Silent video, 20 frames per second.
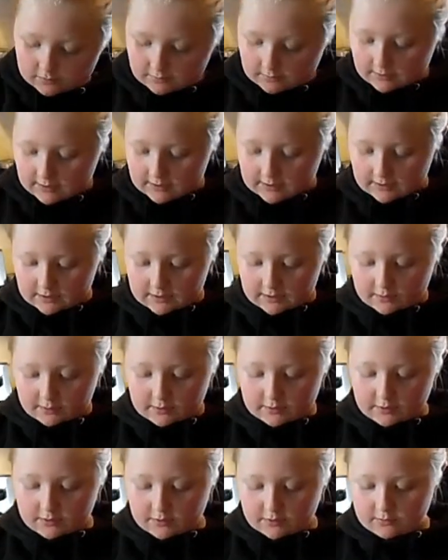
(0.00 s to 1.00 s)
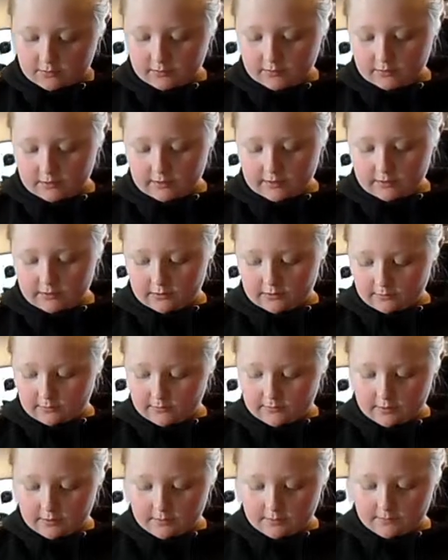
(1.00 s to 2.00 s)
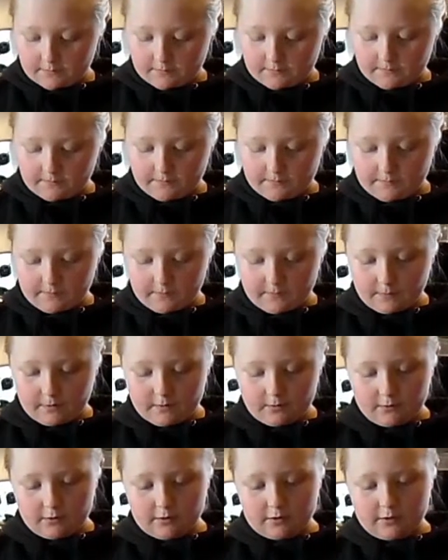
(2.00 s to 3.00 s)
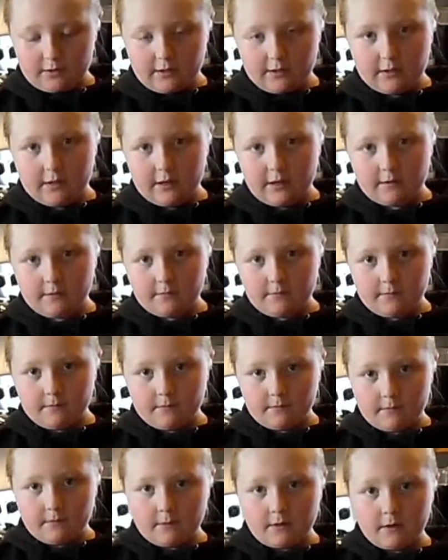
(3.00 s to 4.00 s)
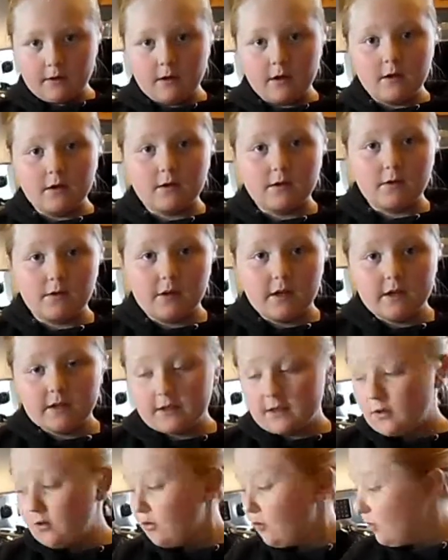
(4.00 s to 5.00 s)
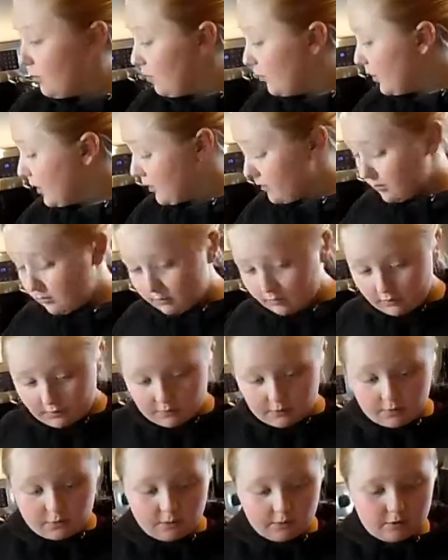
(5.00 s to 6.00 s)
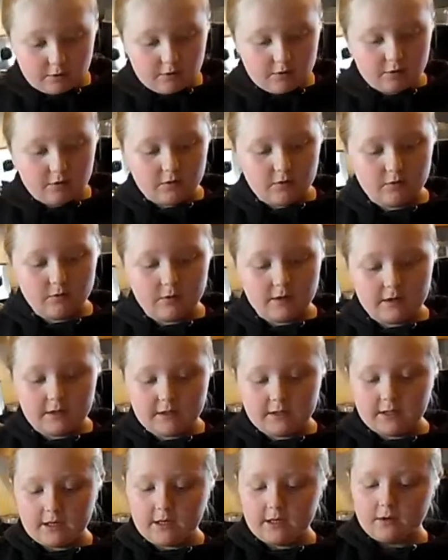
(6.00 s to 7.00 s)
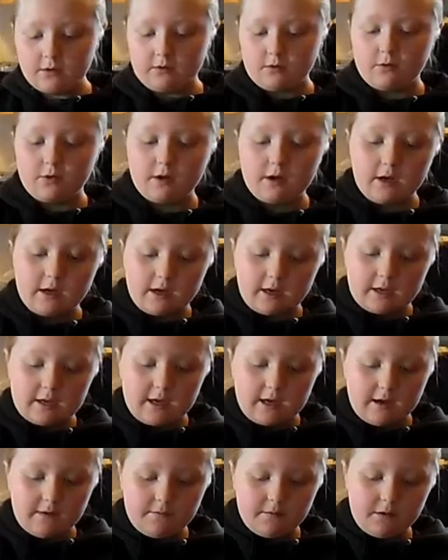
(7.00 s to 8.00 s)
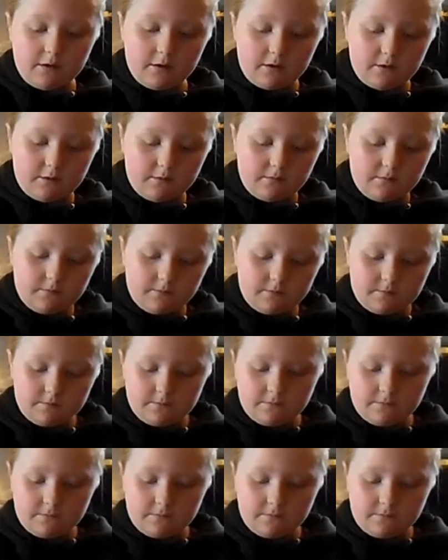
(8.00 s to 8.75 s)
So this is what it should look like so far, just like that. So the next thing you're going to want to do is take your caviar,